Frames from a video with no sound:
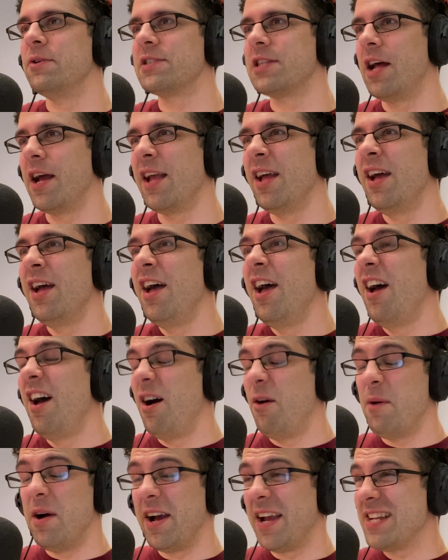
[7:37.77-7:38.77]
It's like,
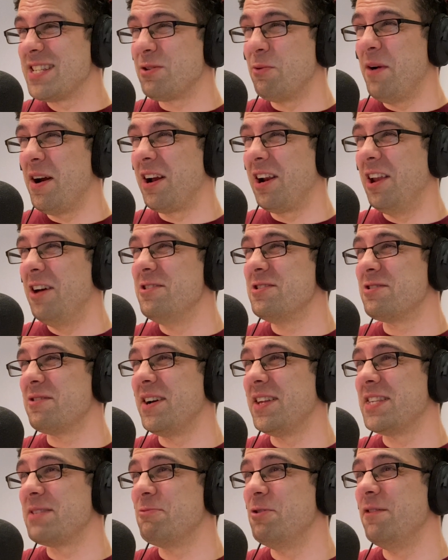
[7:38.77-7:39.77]
well, I get to wear clothes
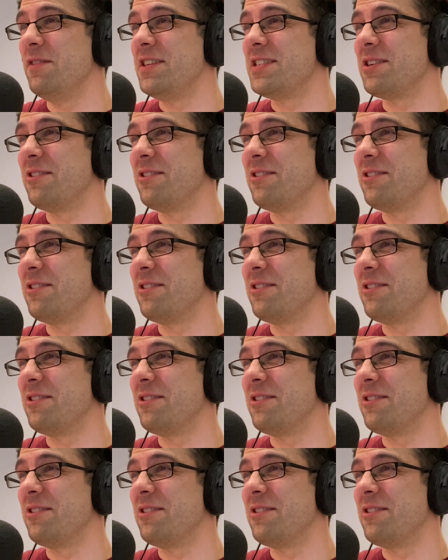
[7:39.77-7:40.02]
throughout this movie,